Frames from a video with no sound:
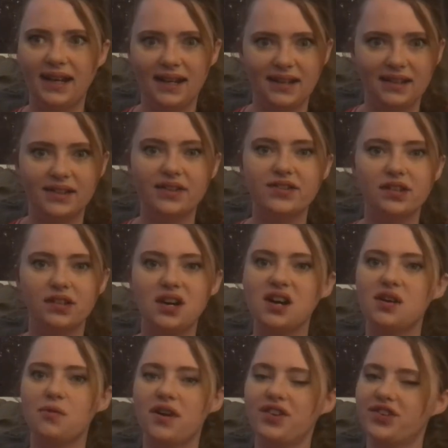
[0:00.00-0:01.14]
get it, there's a lot
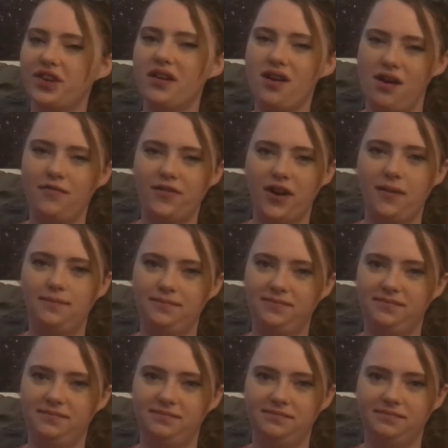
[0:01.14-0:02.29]
I want to shut off from.
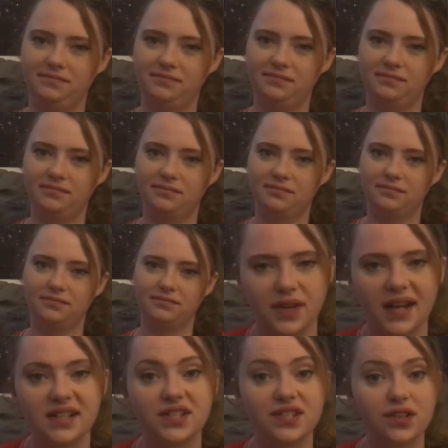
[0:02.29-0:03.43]

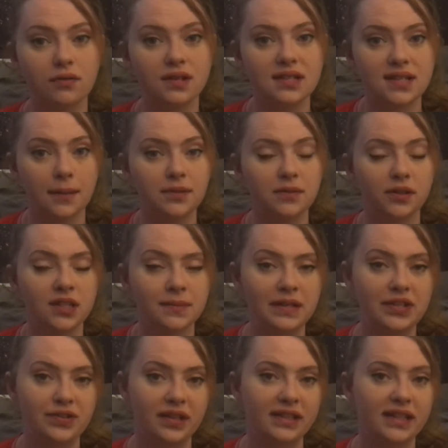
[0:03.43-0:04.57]
It's so acceptable to be
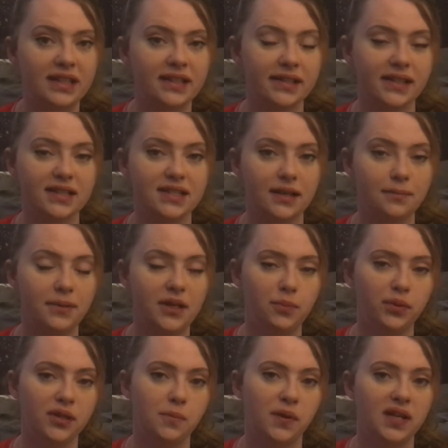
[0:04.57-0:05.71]
drinking that some
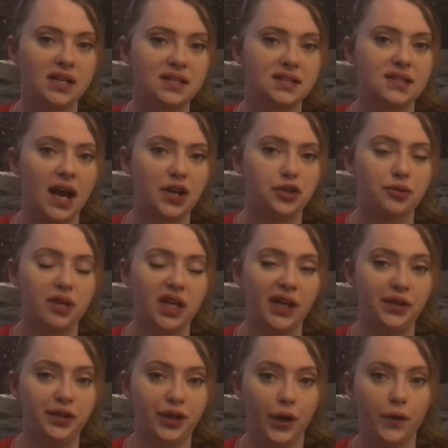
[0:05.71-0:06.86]
people in places actually
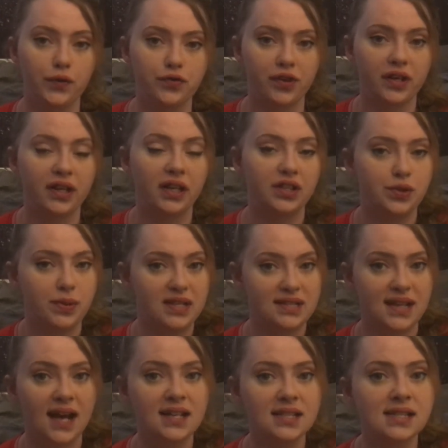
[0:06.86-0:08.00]
condone drinking to
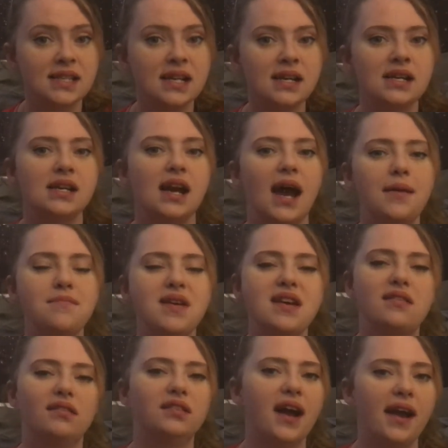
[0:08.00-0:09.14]
excess and
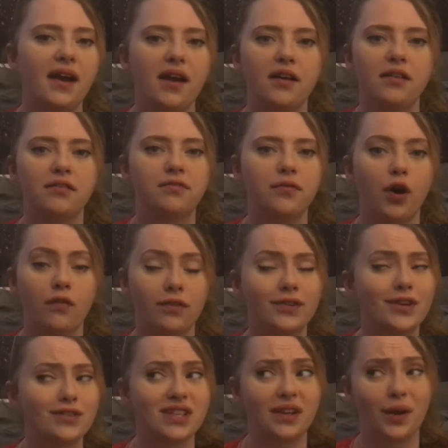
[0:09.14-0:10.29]
make light of
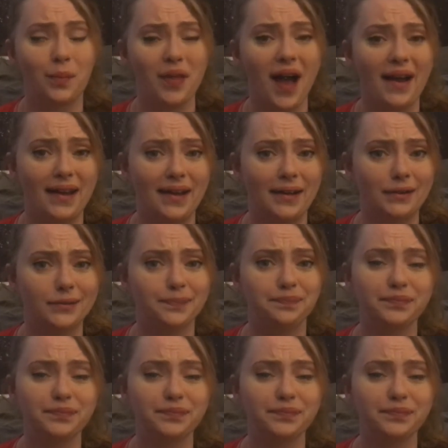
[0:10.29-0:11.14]
overdosing or blacking out.